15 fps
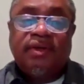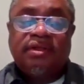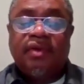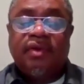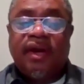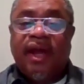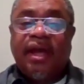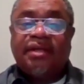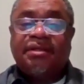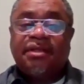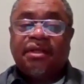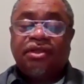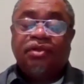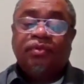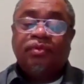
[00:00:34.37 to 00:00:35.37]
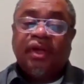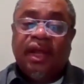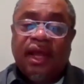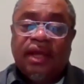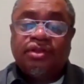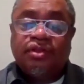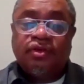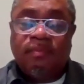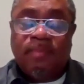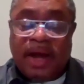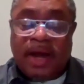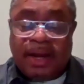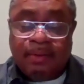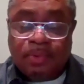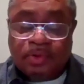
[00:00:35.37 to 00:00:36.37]
So I'd ask that you get your
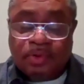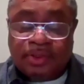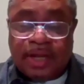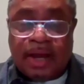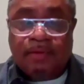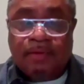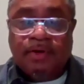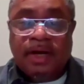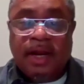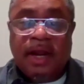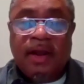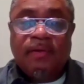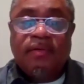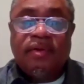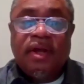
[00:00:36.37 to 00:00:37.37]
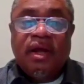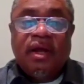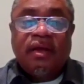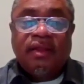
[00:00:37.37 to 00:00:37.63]
Bibles out now